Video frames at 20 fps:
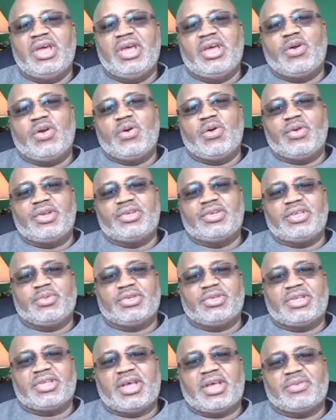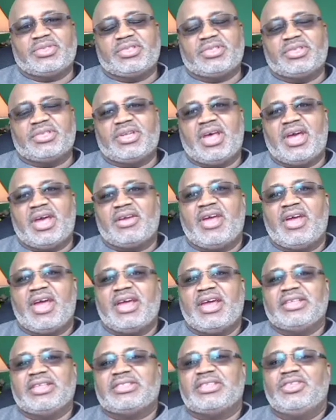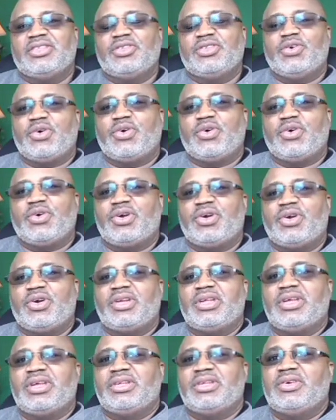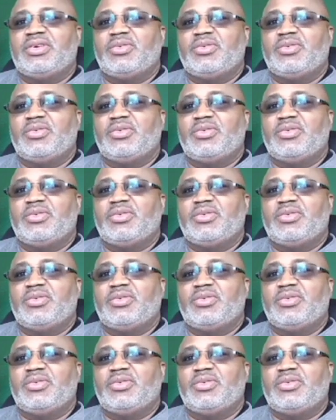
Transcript: go into deeper depths and higher heights in the Lord and